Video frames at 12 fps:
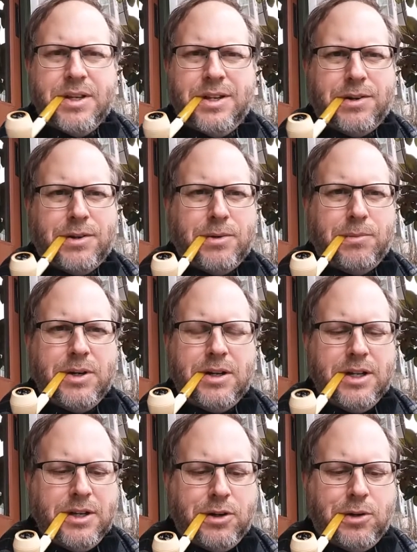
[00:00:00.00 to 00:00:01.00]
It's
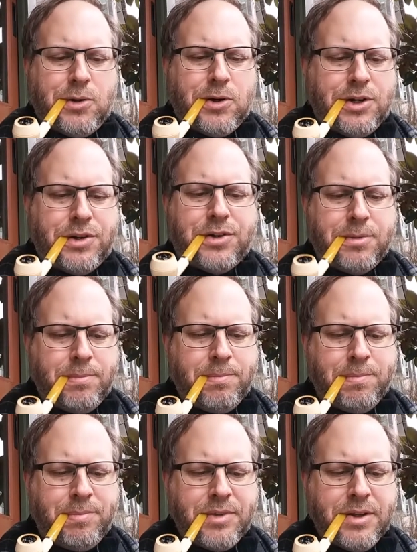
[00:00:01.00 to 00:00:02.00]
really a coarse
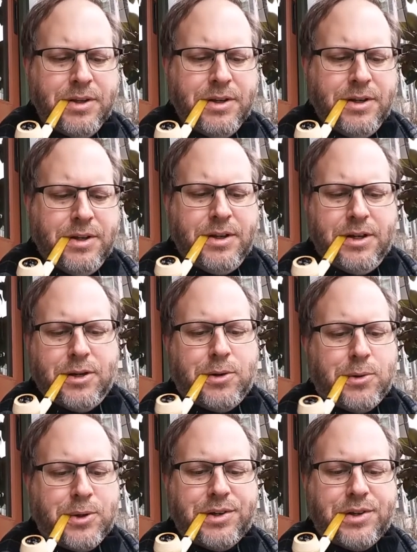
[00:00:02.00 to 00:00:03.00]

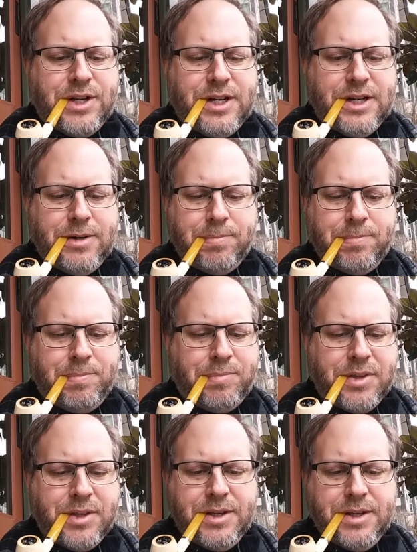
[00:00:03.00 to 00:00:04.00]
cut,
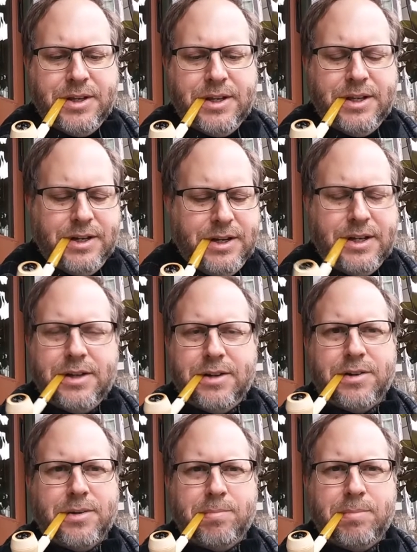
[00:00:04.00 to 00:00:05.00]
and it
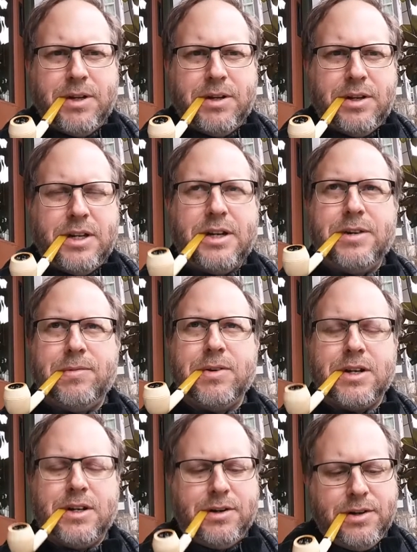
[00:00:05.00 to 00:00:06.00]
has a lot of
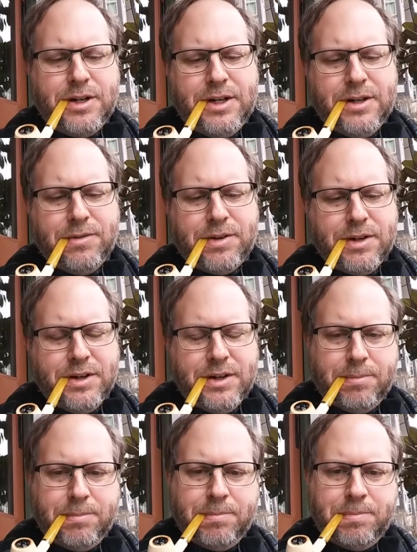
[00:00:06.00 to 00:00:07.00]
different colored leaves in
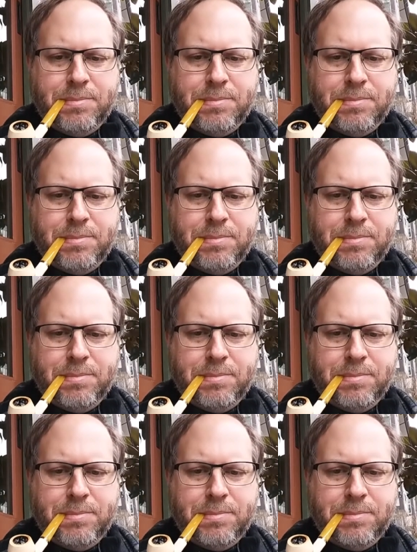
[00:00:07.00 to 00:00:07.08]
it,